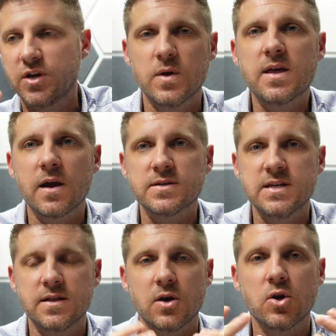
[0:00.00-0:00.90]
we
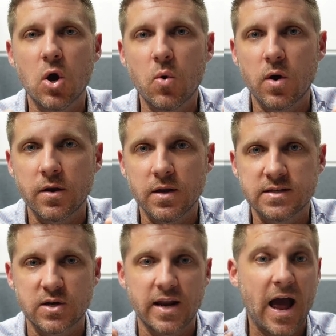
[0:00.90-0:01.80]
guarantee that no one
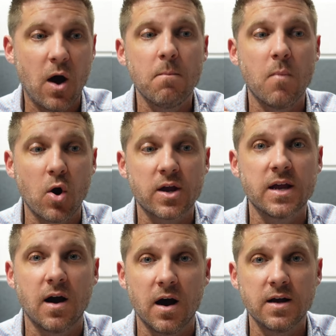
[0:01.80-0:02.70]
is going to
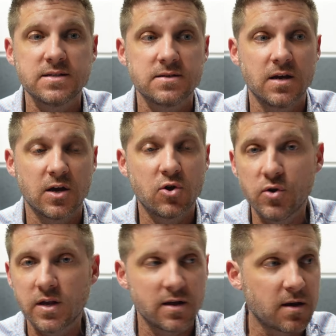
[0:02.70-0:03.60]
outmarket us,
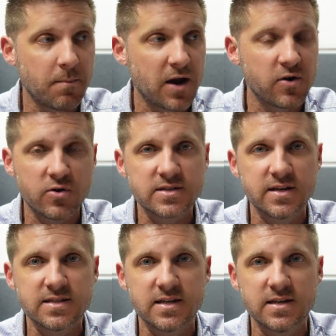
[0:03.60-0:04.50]
including the competitors'
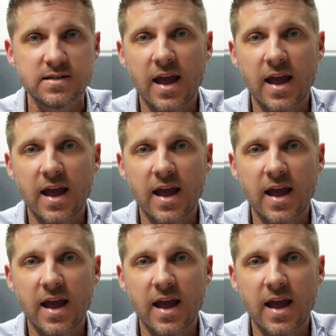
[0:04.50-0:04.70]
listings.